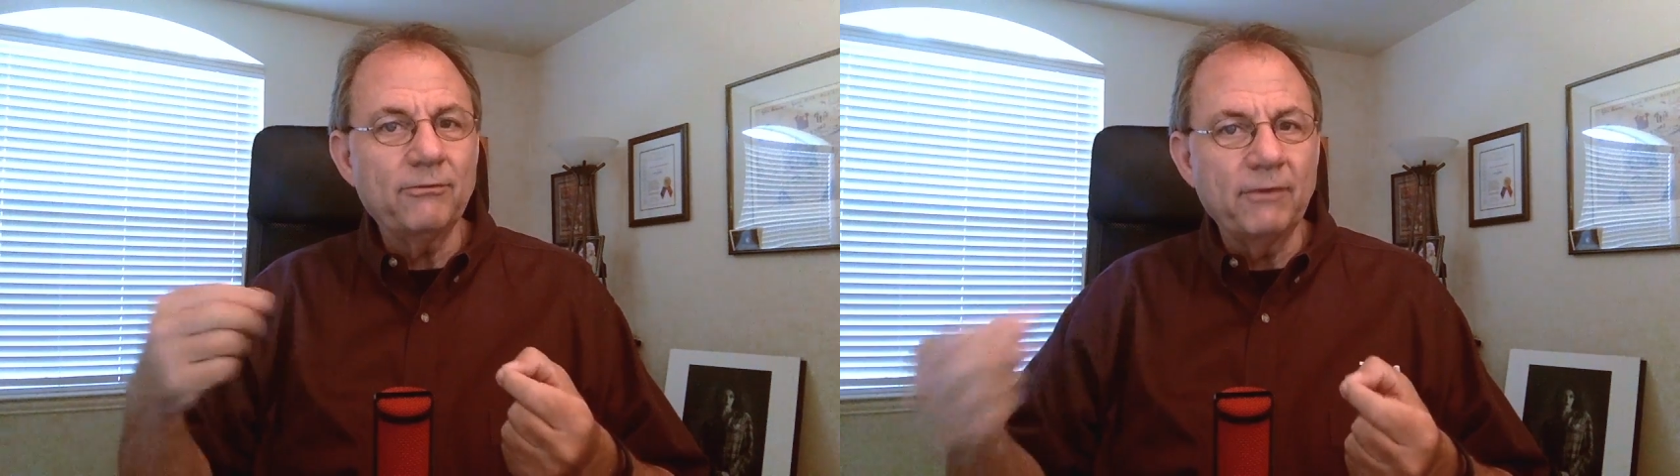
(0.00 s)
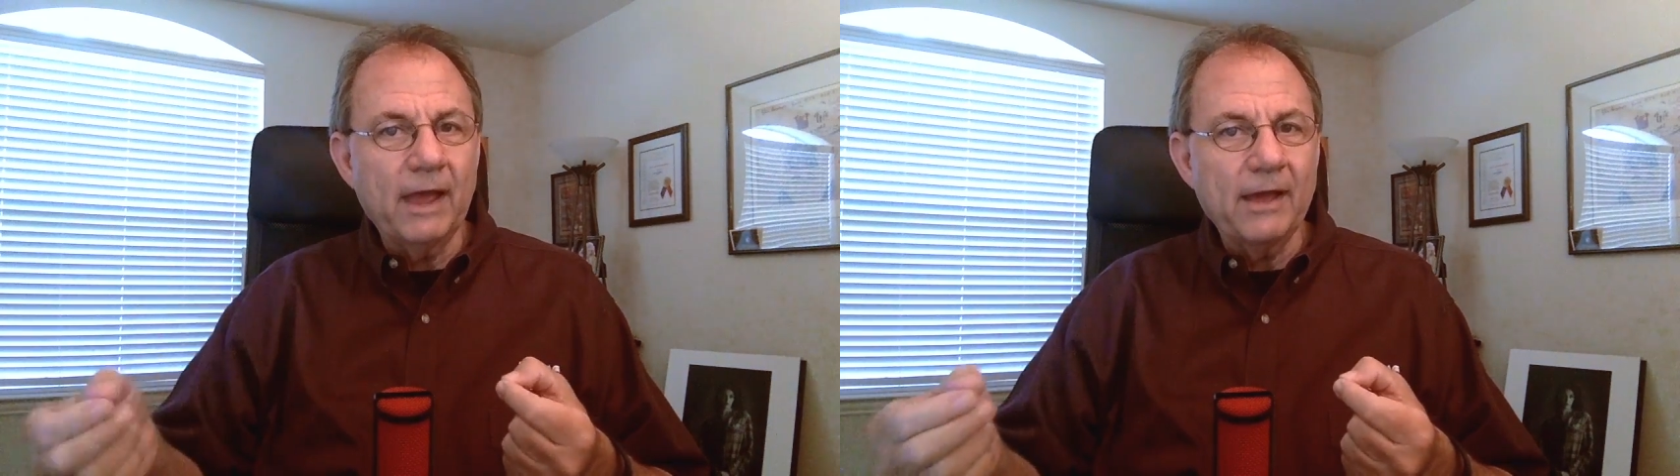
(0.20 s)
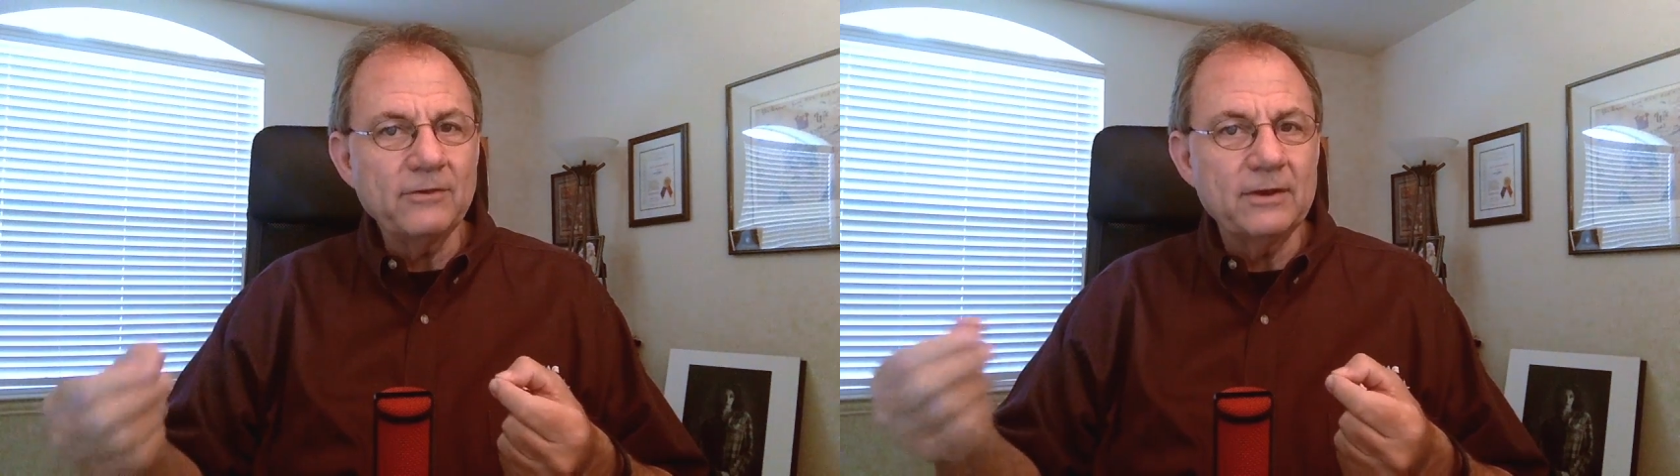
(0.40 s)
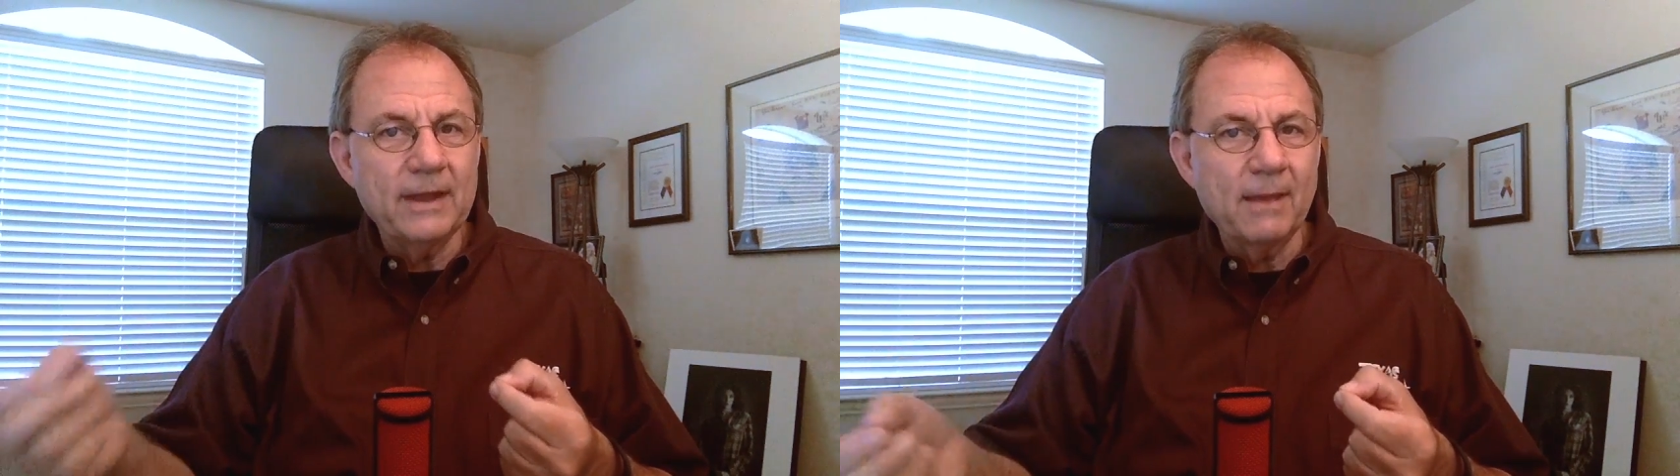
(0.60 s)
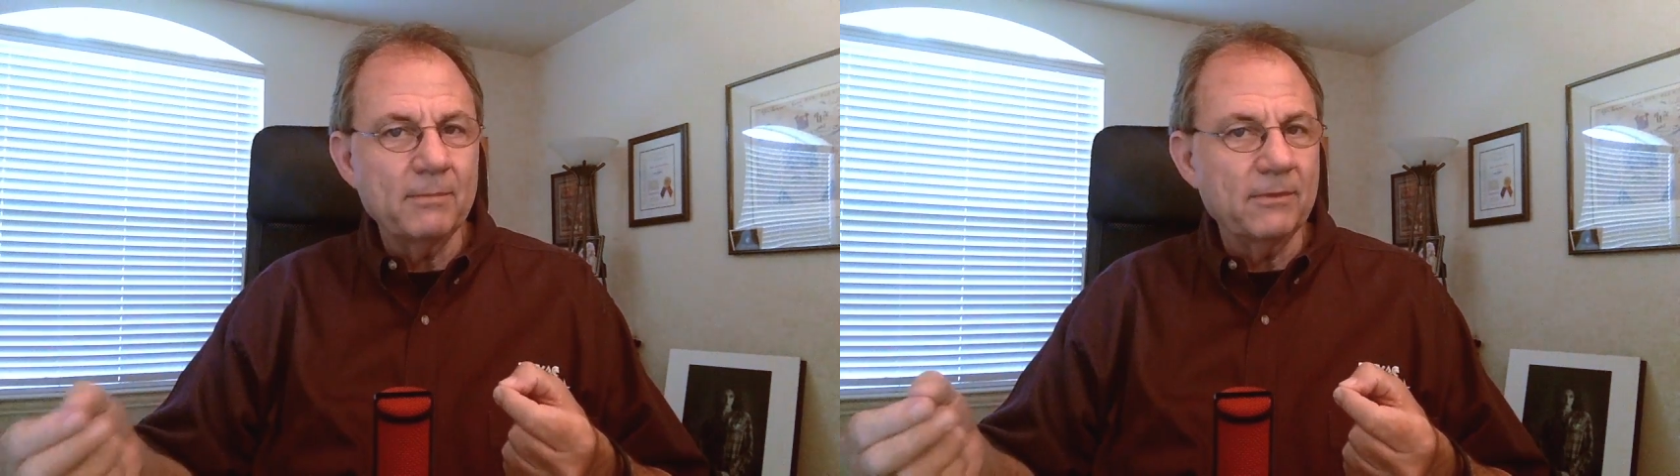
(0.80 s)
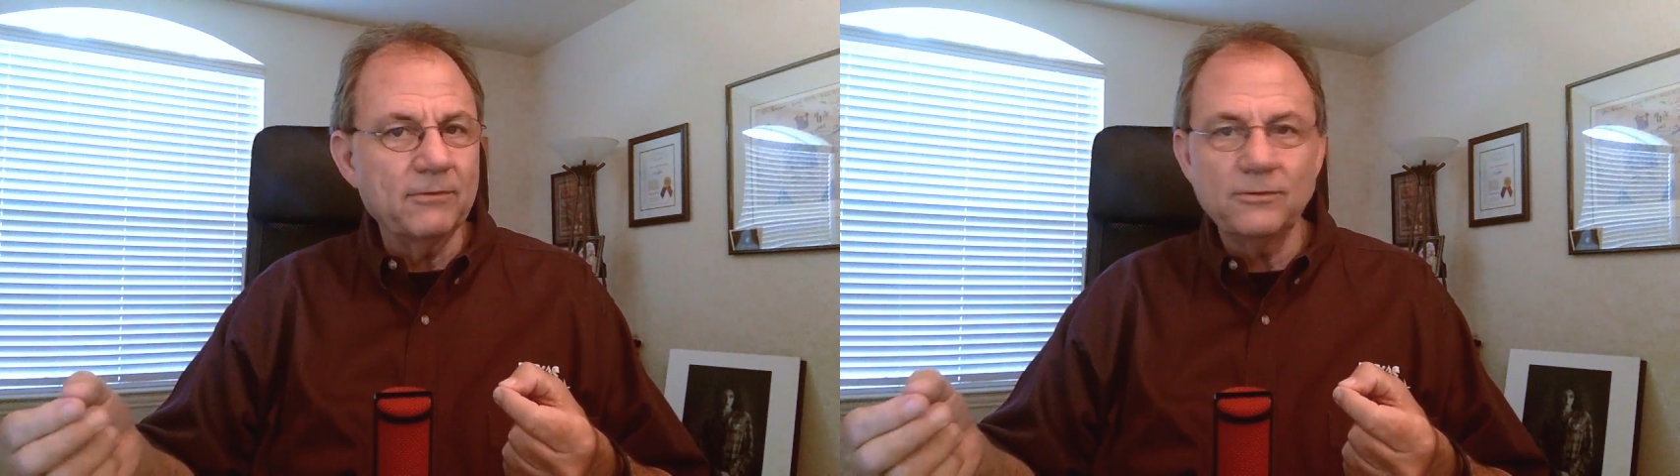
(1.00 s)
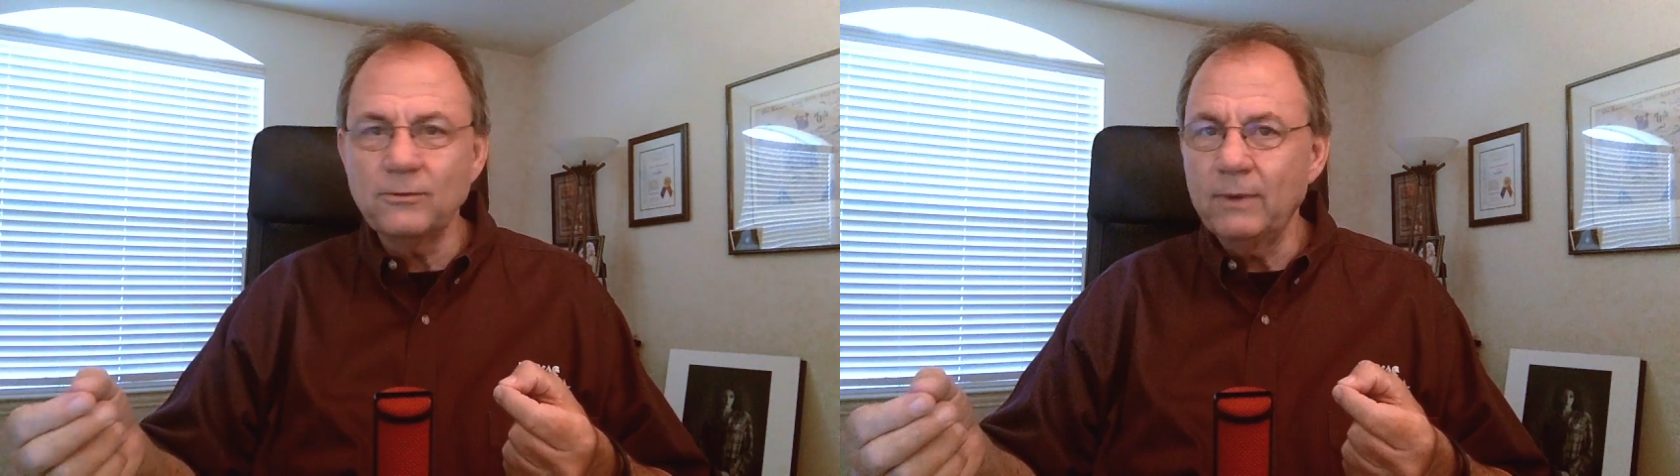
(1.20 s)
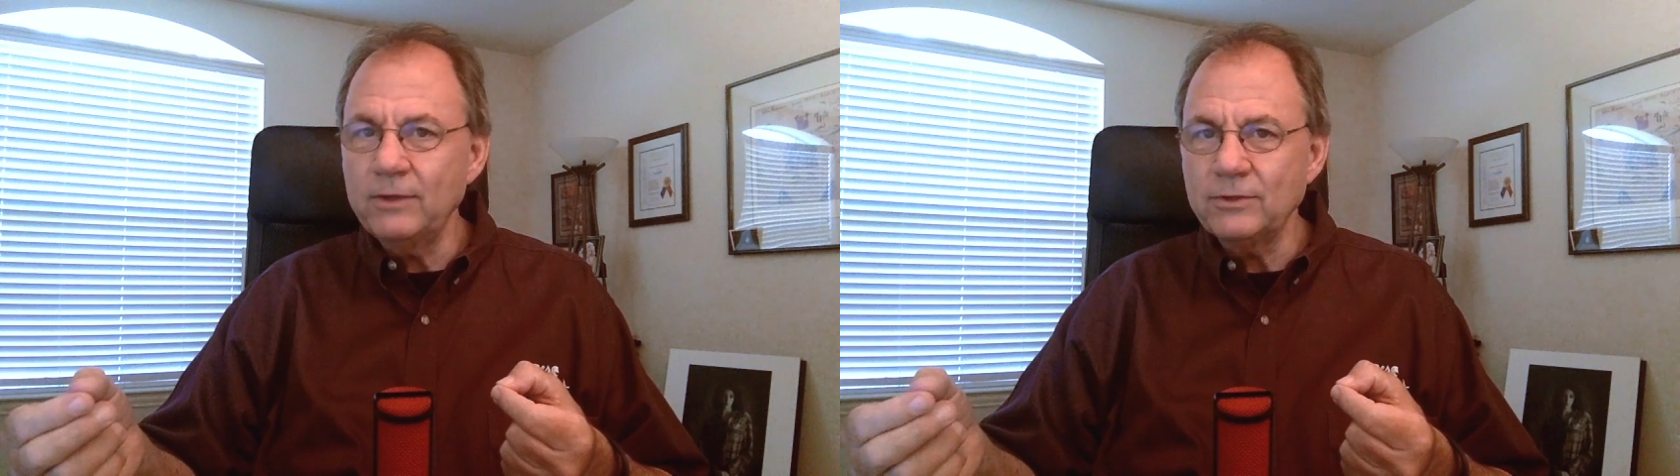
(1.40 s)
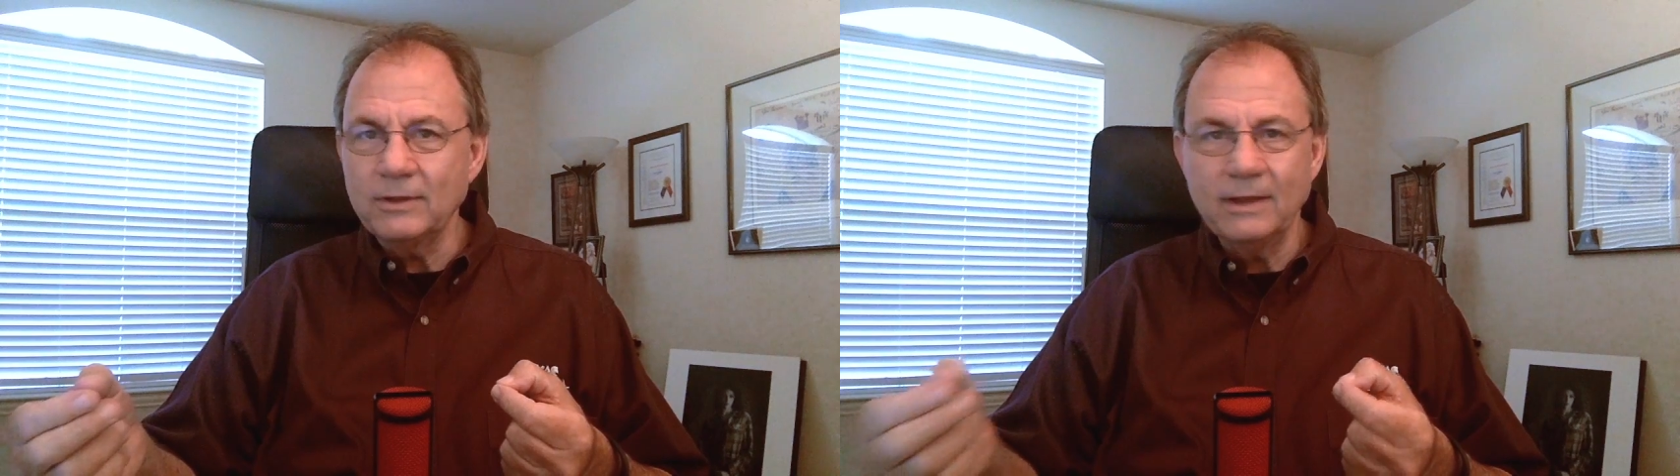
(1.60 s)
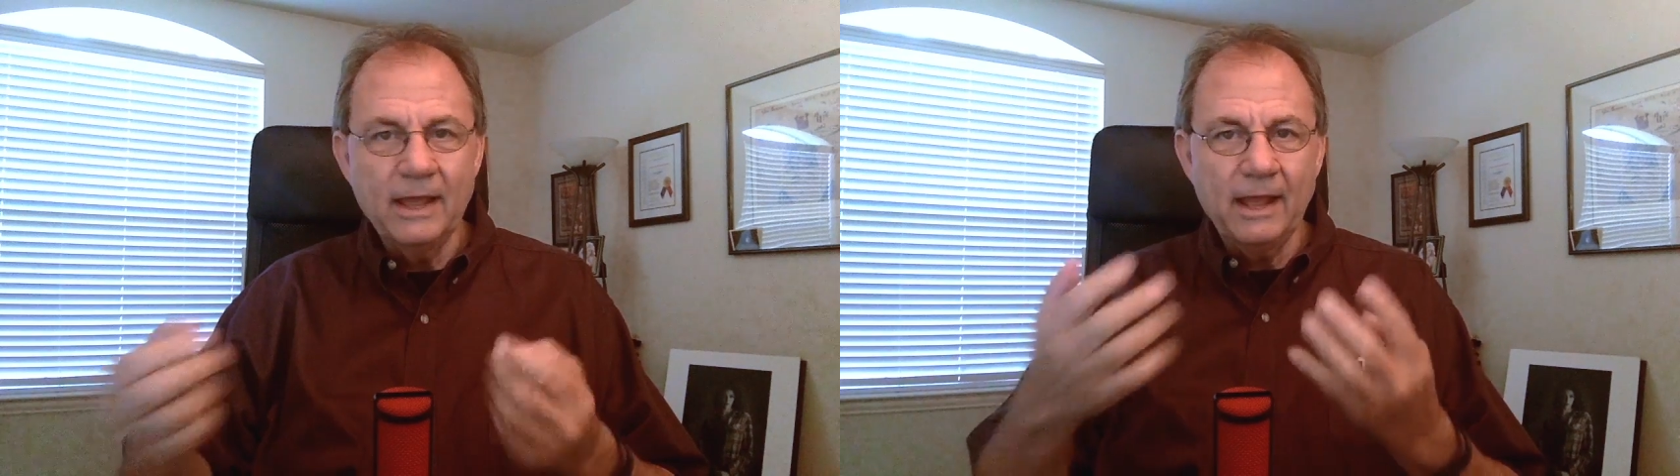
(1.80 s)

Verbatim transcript: flash in an ambient situation.